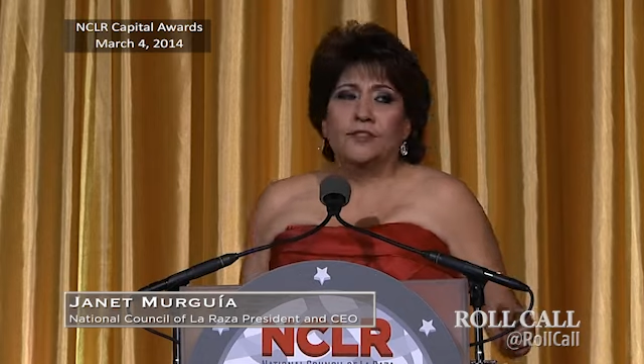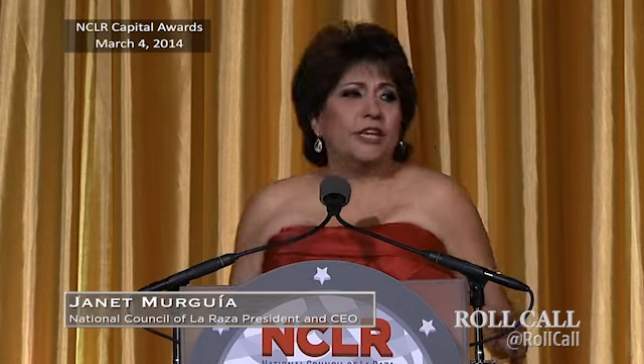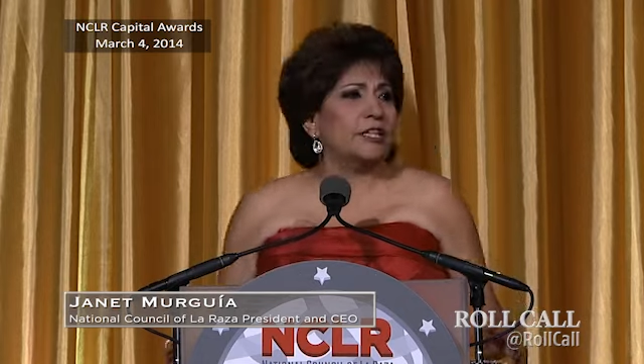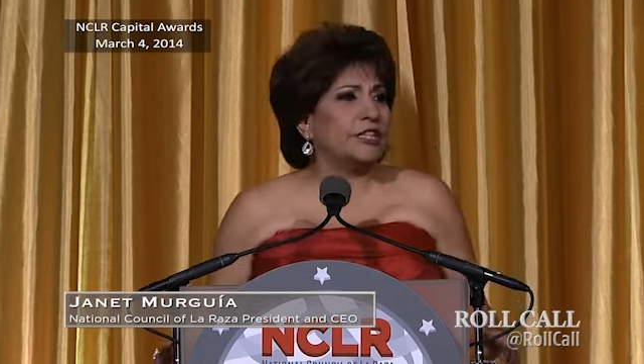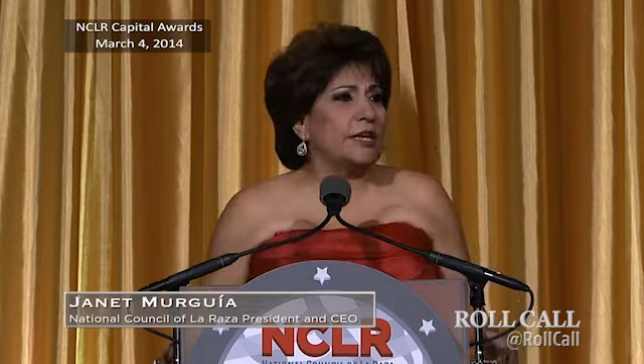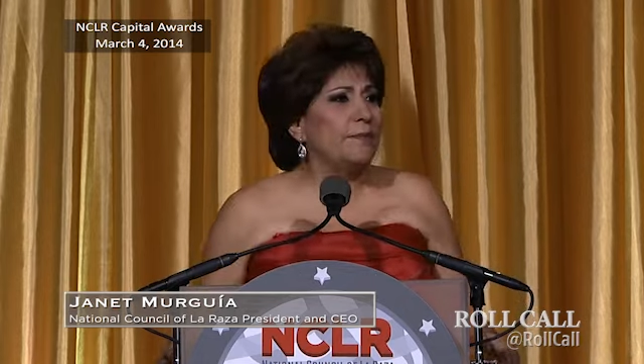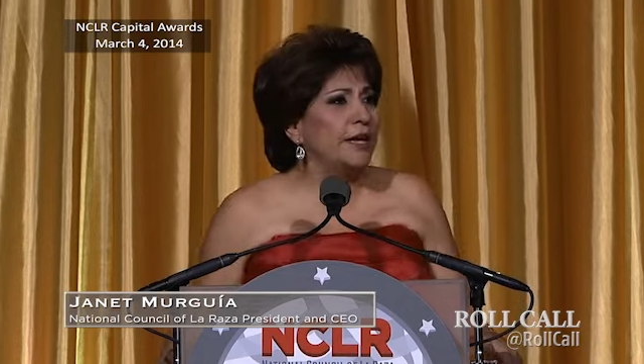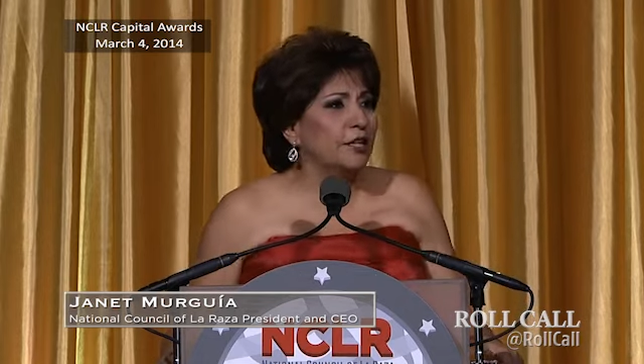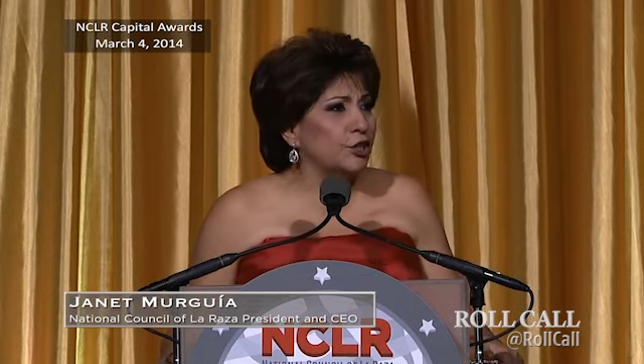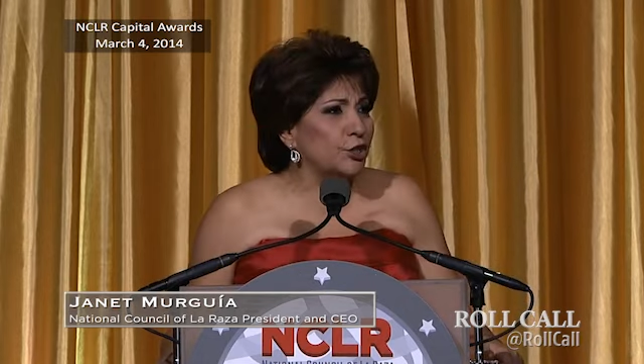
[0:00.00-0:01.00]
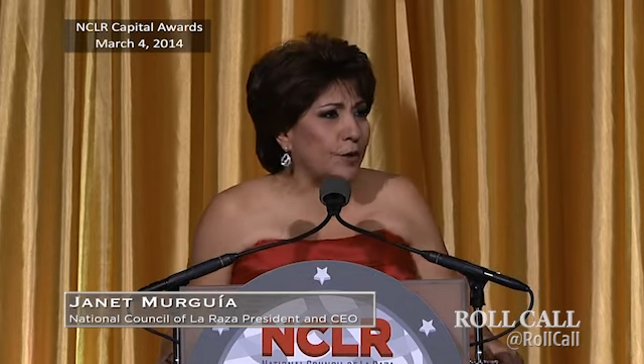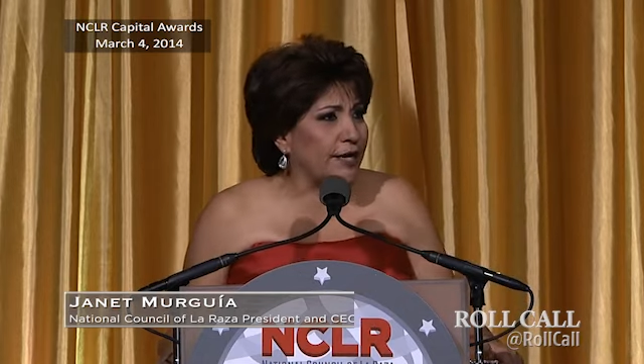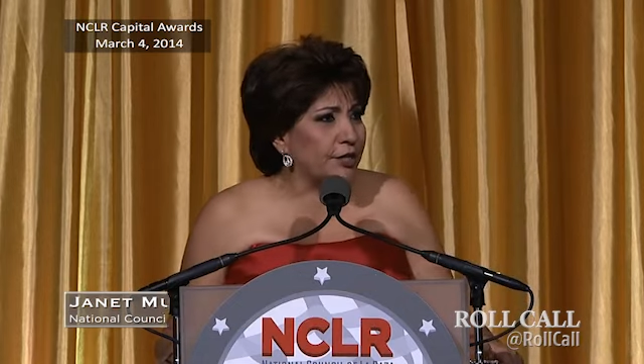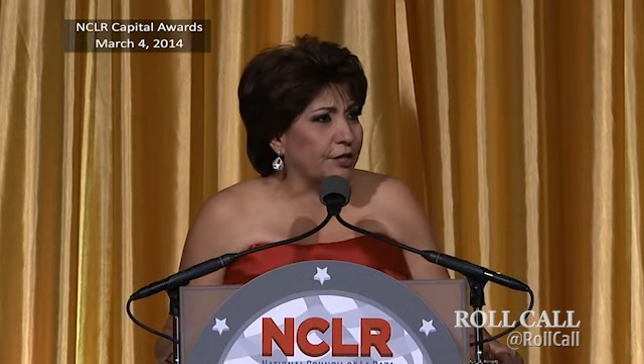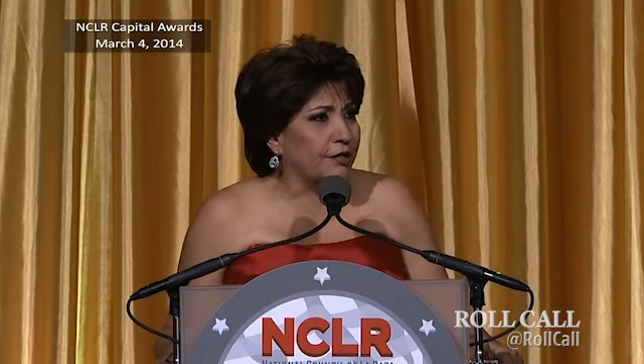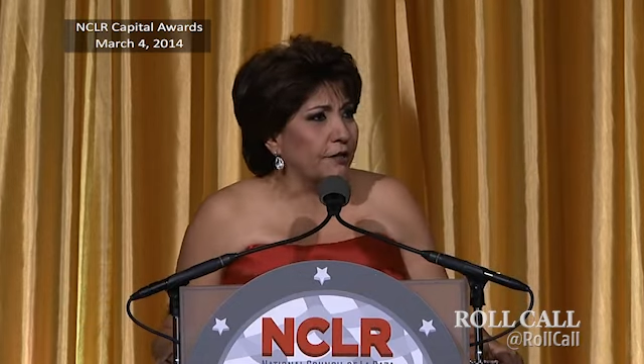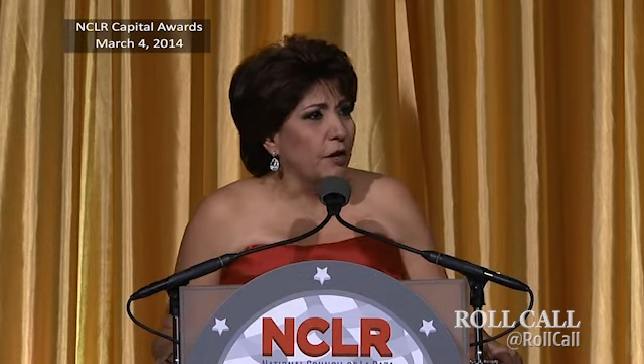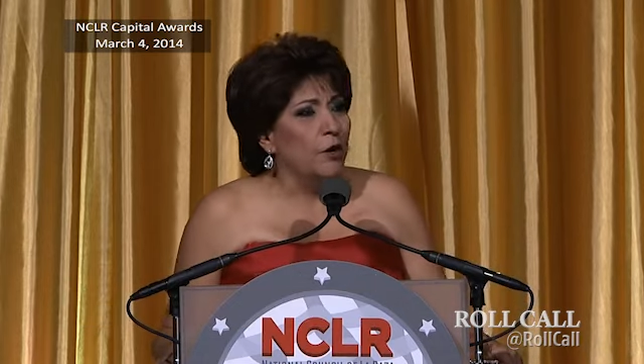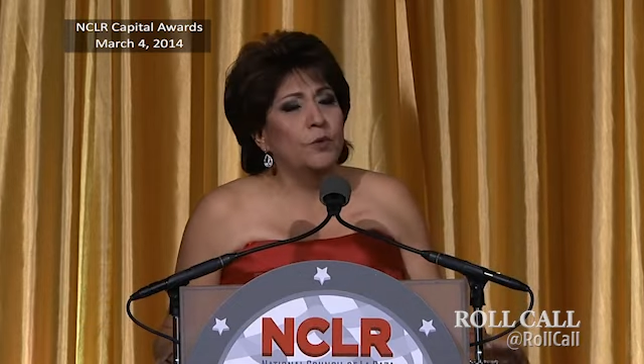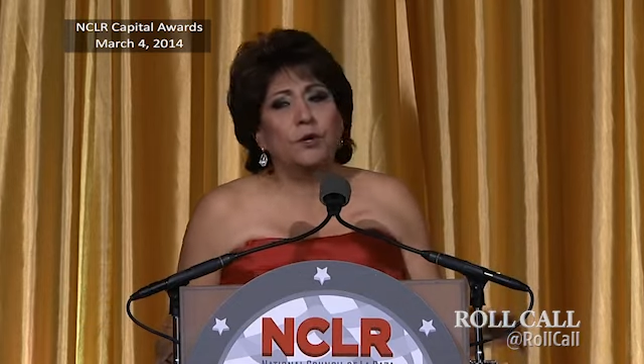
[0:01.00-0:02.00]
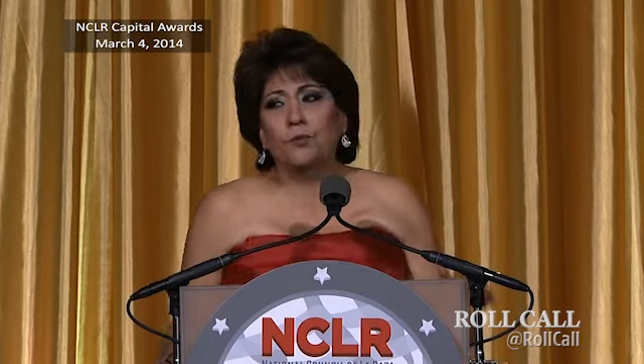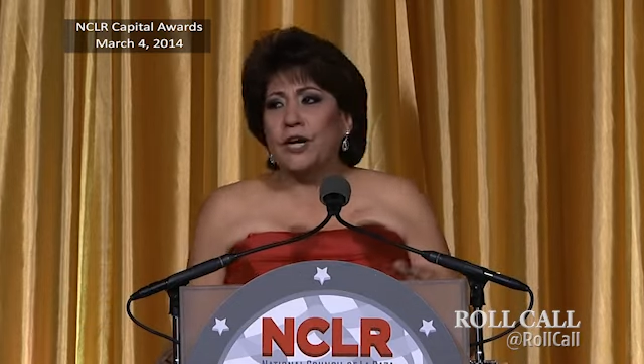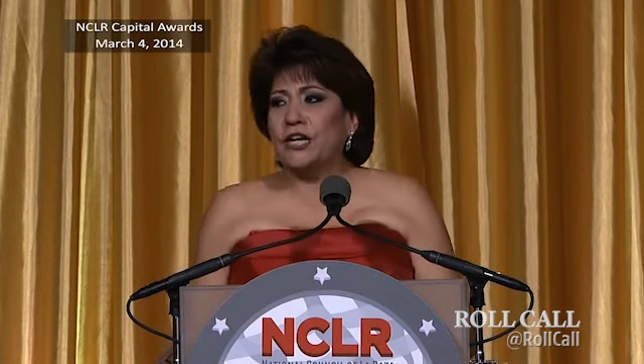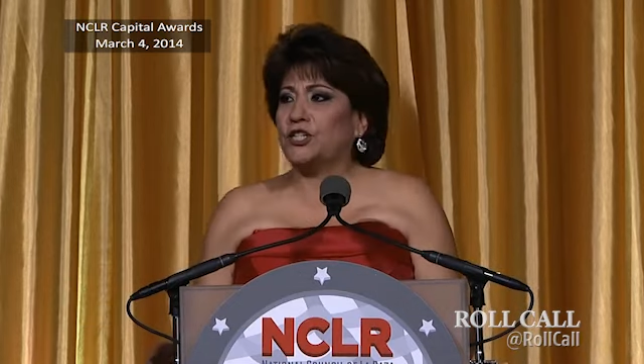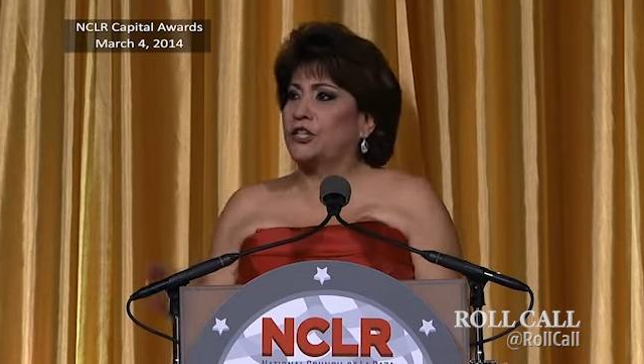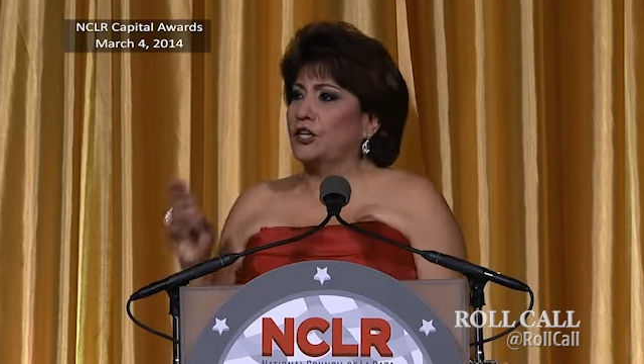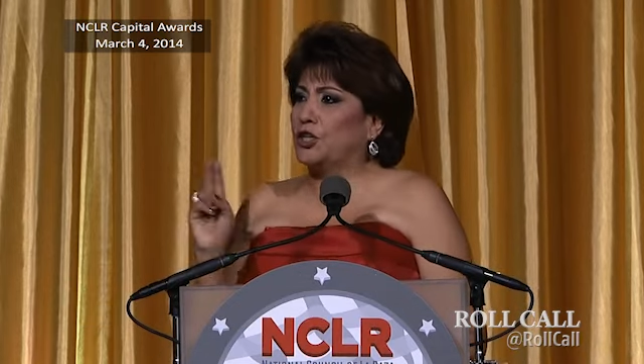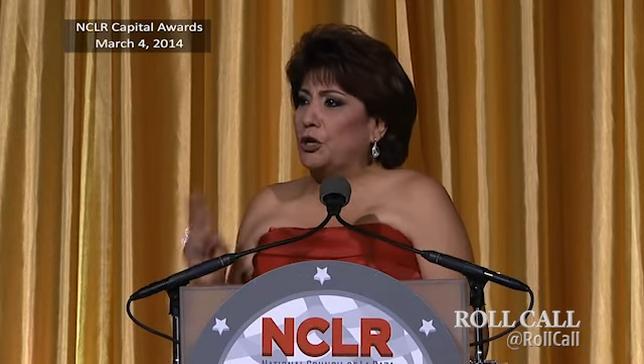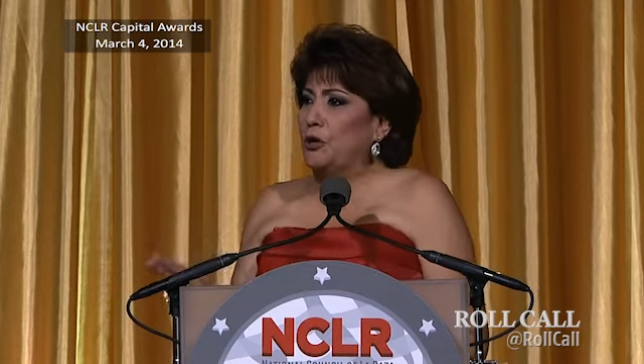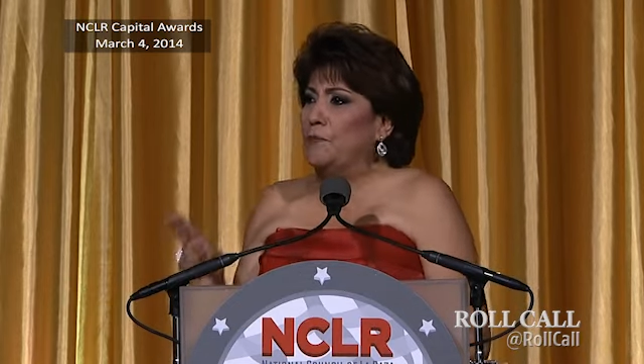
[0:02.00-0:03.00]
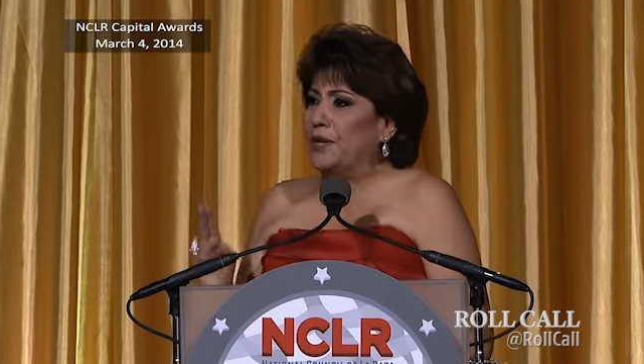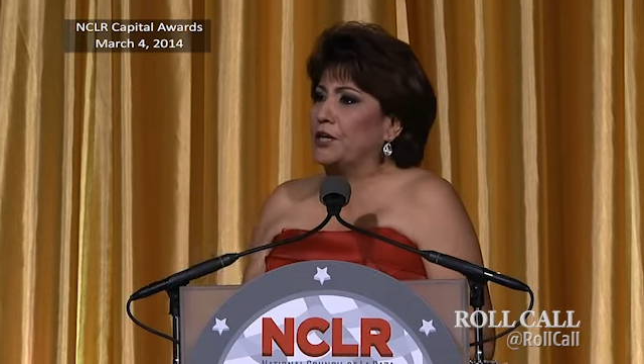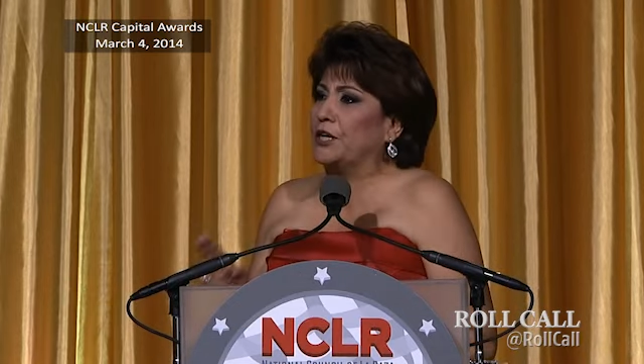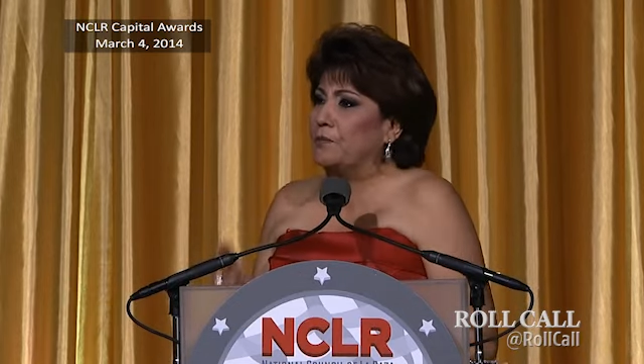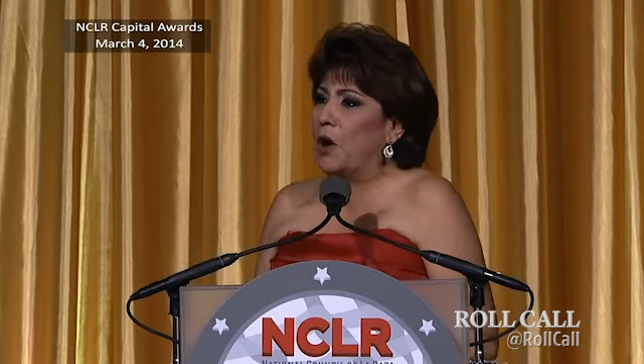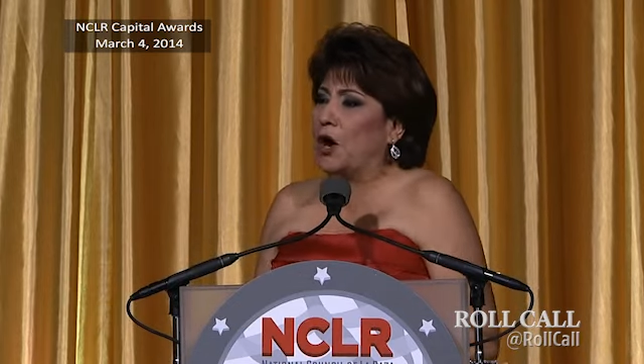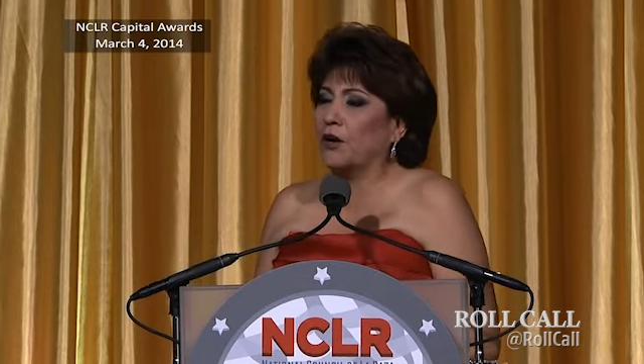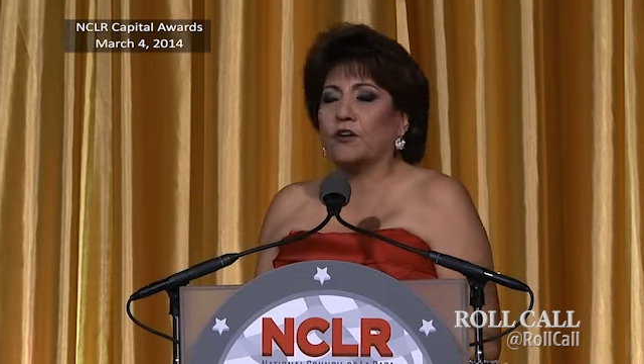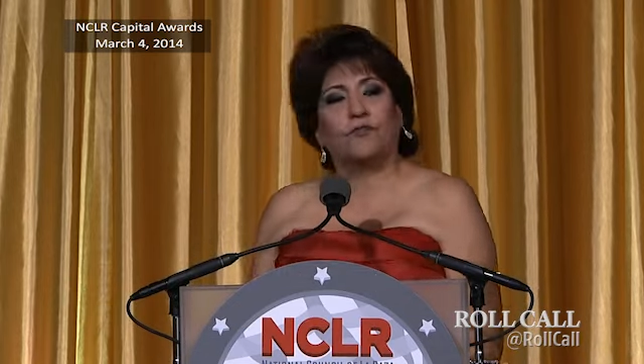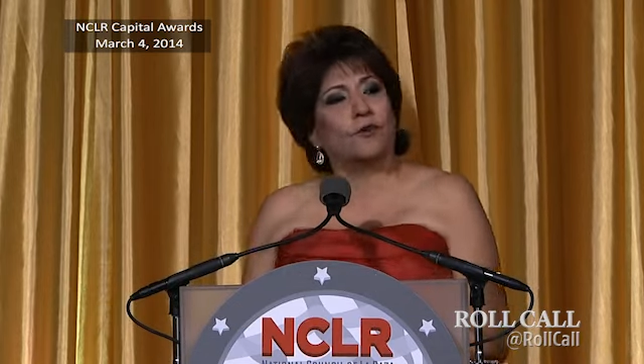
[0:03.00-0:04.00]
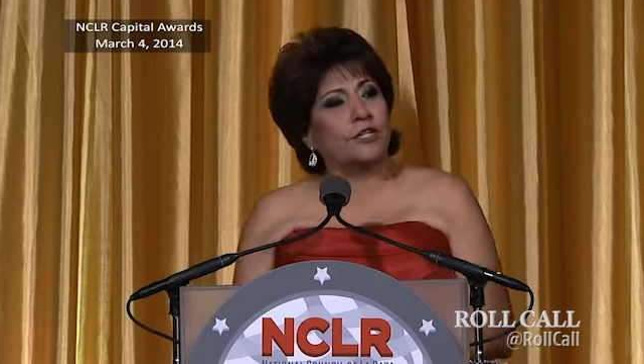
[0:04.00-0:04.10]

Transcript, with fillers: this administration will reach the 2 million mark for